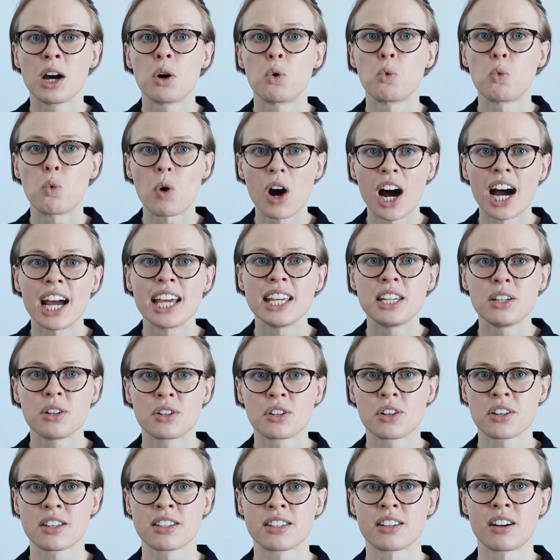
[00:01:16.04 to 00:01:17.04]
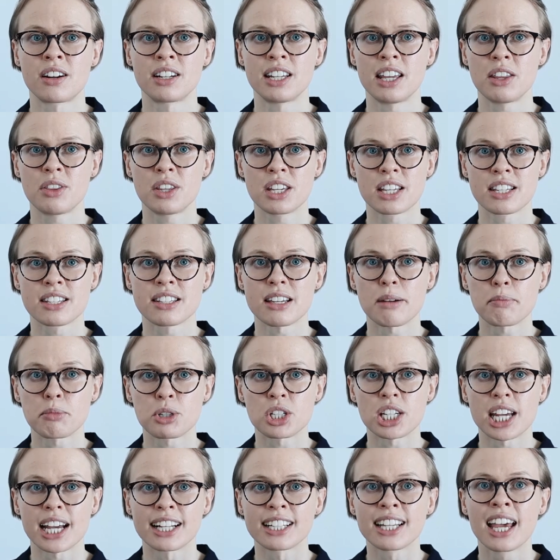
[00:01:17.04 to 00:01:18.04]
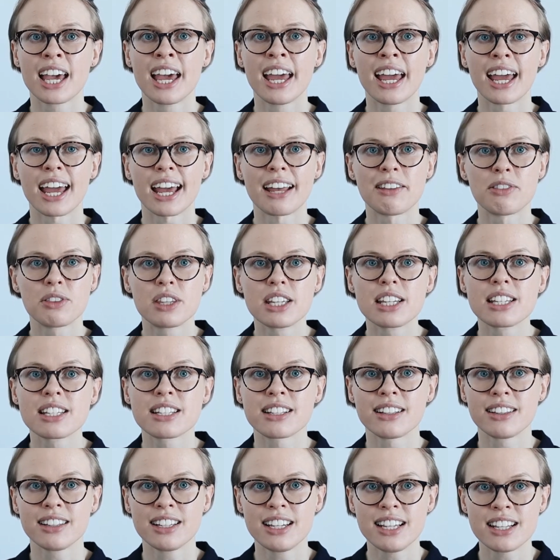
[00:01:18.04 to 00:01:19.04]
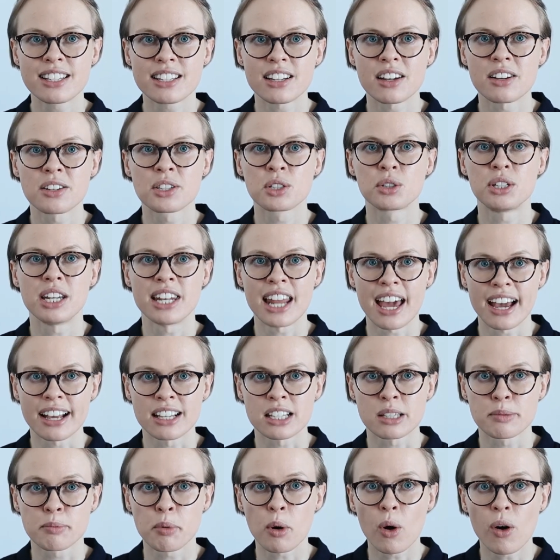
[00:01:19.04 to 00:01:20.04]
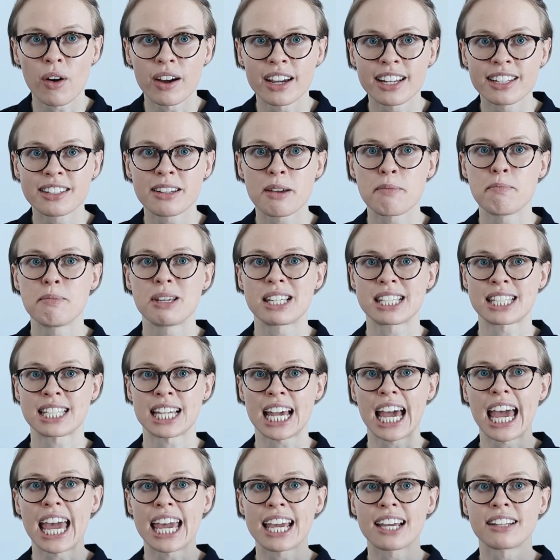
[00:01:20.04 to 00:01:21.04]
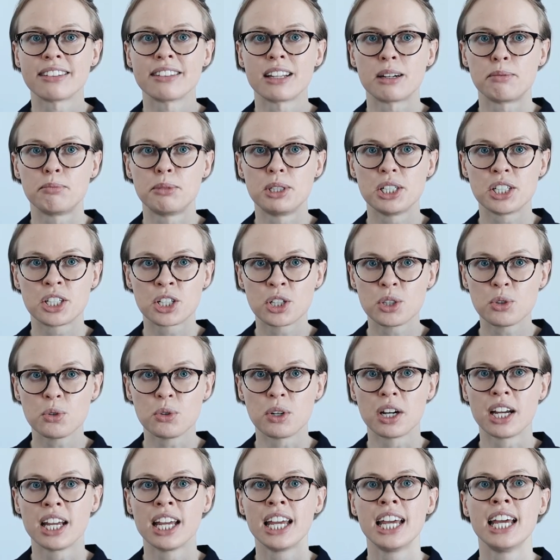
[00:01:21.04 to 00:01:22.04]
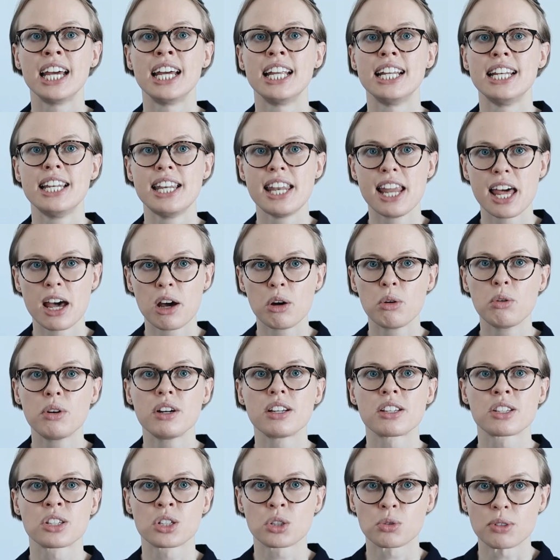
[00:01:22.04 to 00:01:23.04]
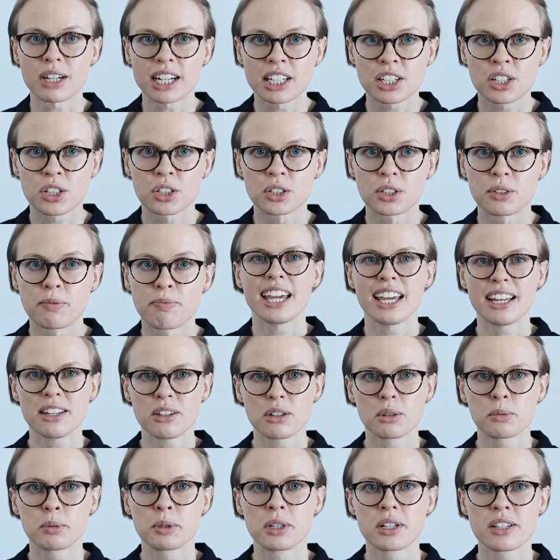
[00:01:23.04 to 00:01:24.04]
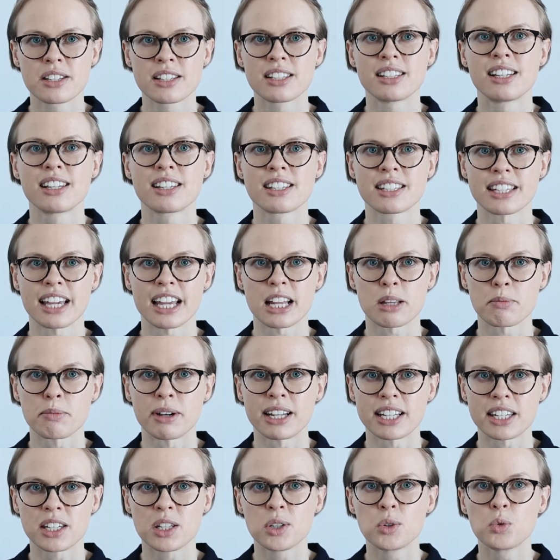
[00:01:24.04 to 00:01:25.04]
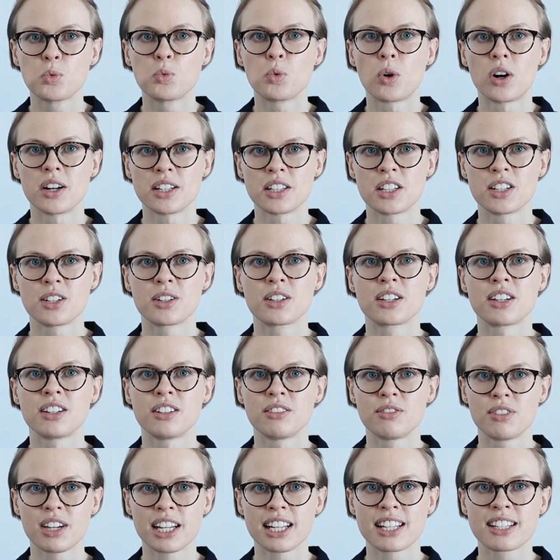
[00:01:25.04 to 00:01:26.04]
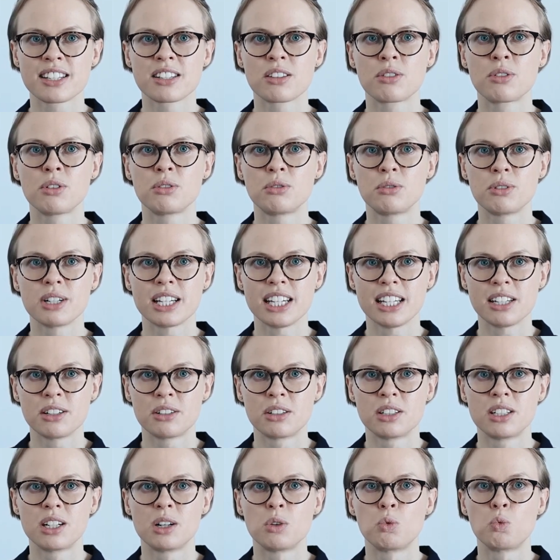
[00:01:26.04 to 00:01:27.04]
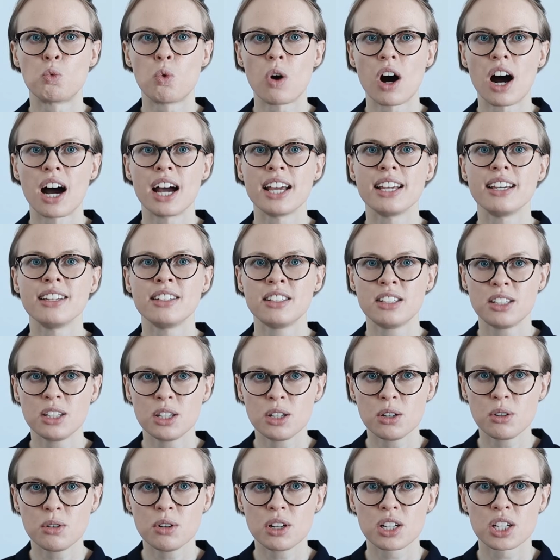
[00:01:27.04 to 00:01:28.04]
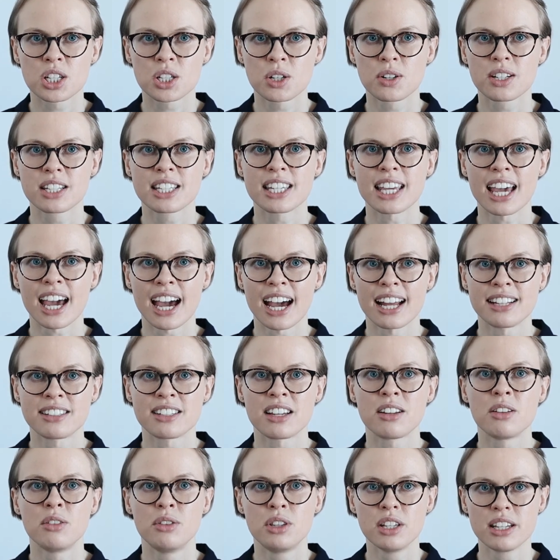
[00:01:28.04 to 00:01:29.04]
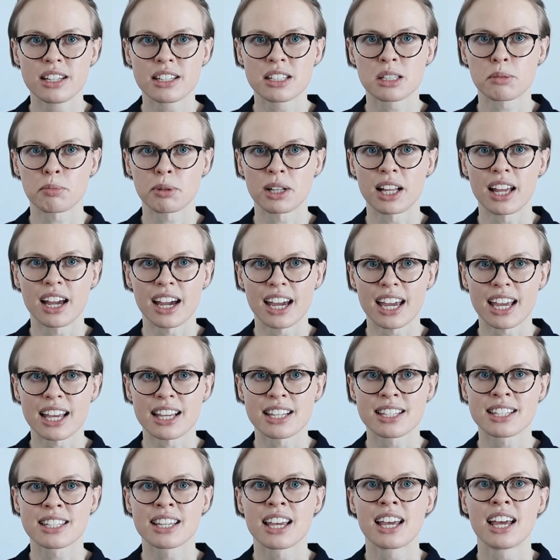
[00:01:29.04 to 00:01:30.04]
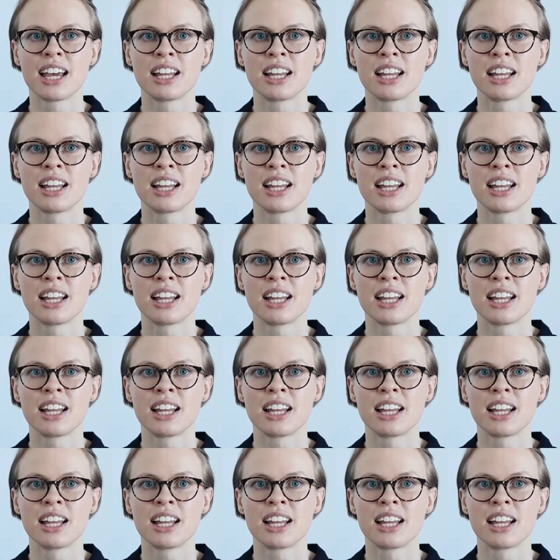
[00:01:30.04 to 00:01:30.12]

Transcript: why you should study this subject. And this leads us to the next point, mistake number 2, no structure. In your personal statement, you want to convince the reader why you should get this place